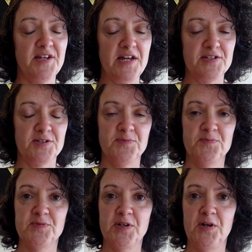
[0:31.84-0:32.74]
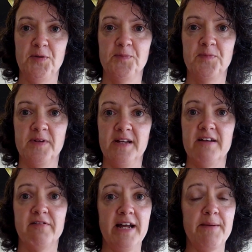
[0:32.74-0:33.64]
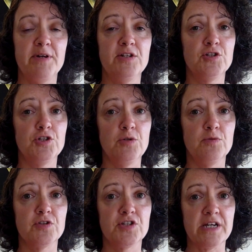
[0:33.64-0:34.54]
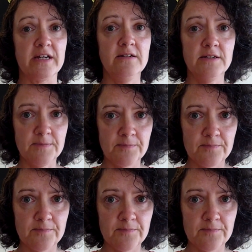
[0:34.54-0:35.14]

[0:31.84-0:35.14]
Yes, so here I am. It's June the 2nd.